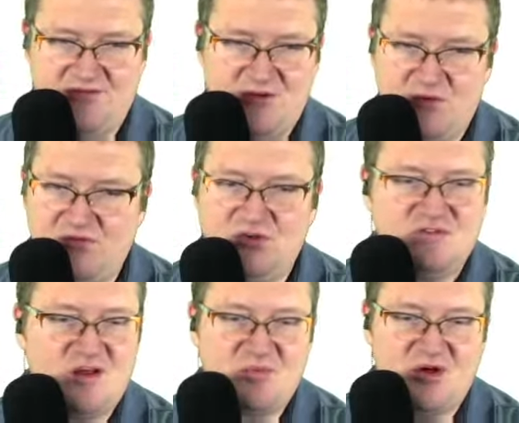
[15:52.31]
And we've
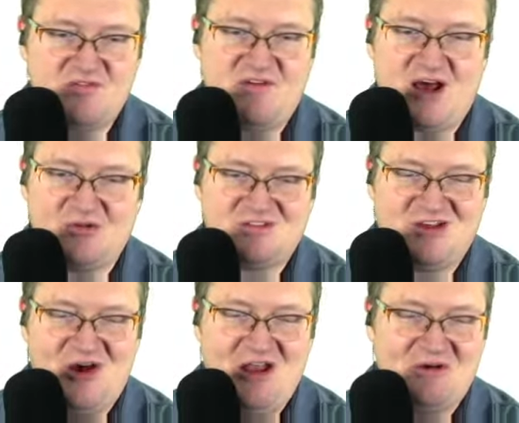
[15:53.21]
used up all the vowels,
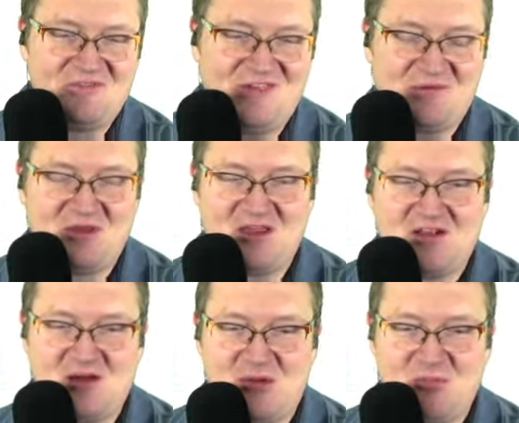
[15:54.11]
so I don't think we can
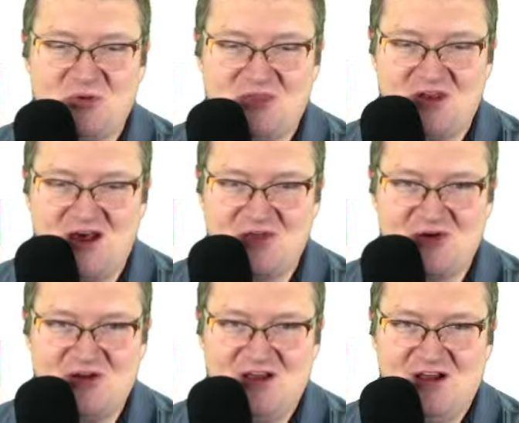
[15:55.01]
come up with
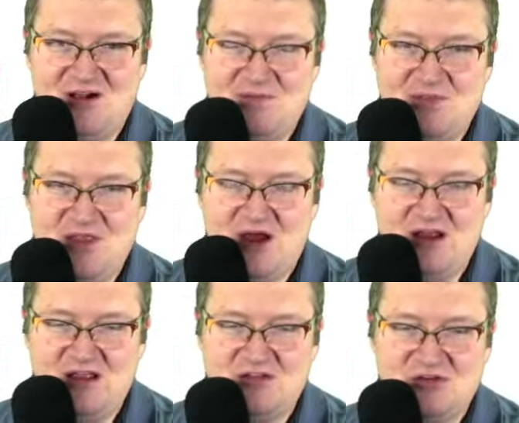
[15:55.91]
another
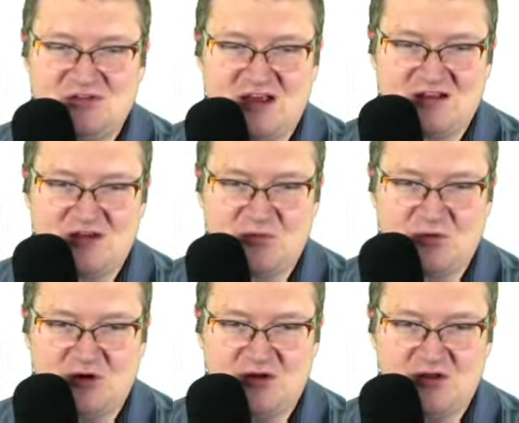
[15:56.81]
non-intersecting
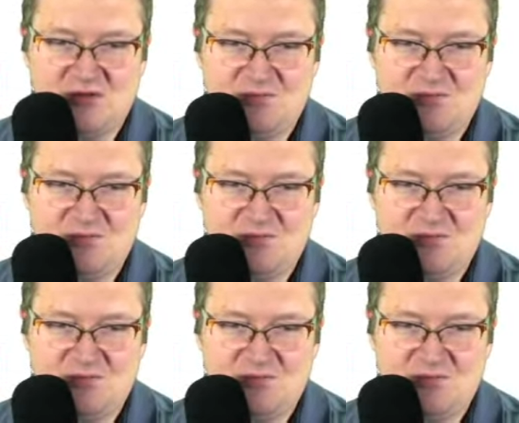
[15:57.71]
word.